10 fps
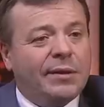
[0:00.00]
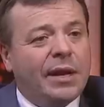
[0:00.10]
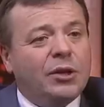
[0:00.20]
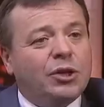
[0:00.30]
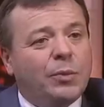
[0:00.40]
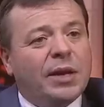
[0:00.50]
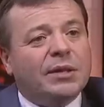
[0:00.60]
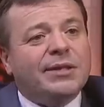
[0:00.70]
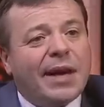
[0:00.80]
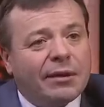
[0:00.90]
and then you should be able
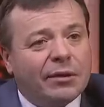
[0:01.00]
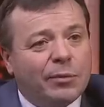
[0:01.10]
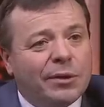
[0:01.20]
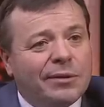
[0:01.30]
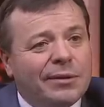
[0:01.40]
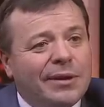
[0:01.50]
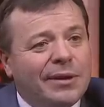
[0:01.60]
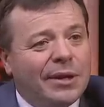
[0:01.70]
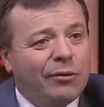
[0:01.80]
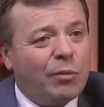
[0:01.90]
to sack them and
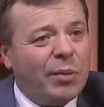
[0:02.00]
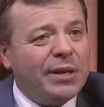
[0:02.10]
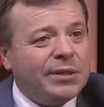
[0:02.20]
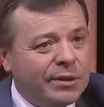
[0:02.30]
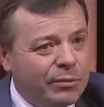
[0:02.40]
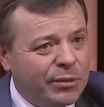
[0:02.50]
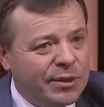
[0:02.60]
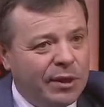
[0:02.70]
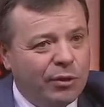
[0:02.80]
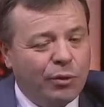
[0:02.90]
replace them.
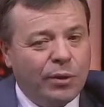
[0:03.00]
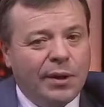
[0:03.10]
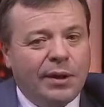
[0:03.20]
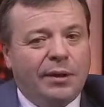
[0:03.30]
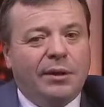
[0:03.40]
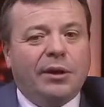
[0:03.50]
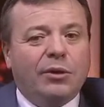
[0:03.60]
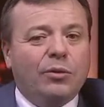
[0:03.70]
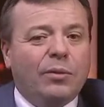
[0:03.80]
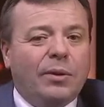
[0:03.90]
Yeah. So, you
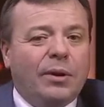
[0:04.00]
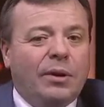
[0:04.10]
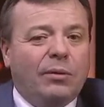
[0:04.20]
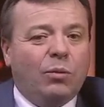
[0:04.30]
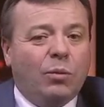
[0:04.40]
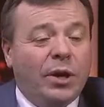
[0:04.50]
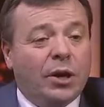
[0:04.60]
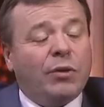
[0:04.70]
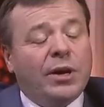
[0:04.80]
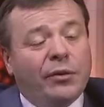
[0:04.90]
know, we
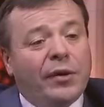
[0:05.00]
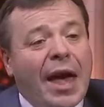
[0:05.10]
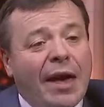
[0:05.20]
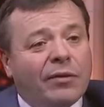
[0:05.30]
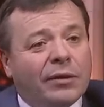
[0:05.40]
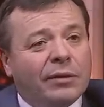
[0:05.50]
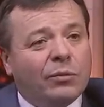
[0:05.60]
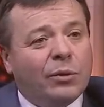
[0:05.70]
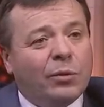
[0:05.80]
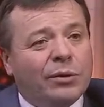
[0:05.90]
agreed on that
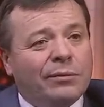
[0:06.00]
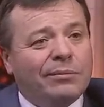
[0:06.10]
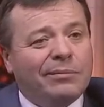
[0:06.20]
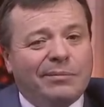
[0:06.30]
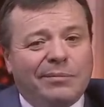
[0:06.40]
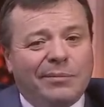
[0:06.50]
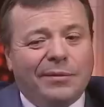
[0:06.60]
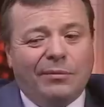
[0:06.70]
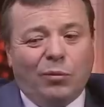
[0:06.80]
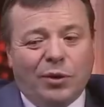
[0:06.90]
we wouldn't
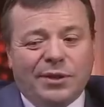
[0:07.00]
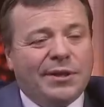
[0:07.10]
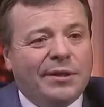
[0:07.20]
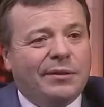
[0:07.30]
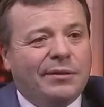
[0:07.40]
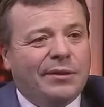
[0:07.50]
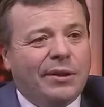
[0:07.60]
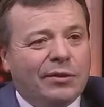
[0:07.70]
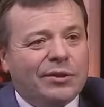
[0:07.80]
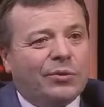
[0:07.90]
want to see, you
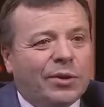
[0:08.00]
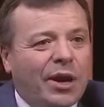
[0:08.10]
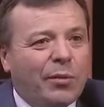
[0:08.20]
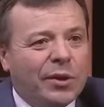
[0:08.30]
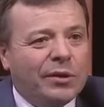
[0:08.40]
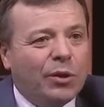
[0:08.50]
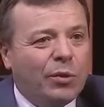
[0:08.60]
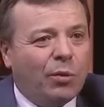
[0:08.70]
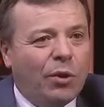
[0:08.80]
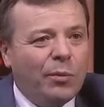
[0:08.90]
know, the sort of government you
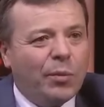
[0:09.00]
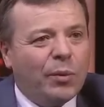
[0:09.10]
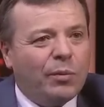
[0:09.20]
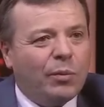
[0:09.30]
would want, but